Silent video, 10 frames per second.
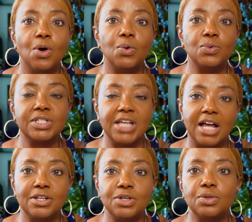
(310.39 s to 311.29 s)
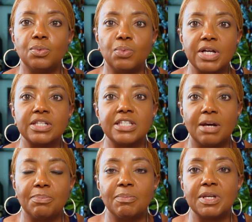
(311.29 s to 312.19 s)
who's telling you what
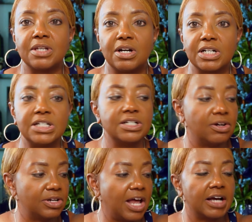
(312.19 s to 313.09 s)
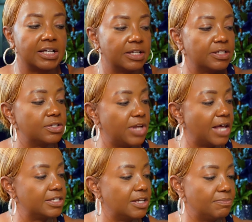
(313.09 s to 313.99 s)
supplements are good or not good. So
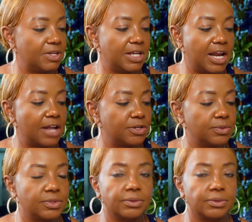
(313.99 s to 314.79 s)
that's something that I do.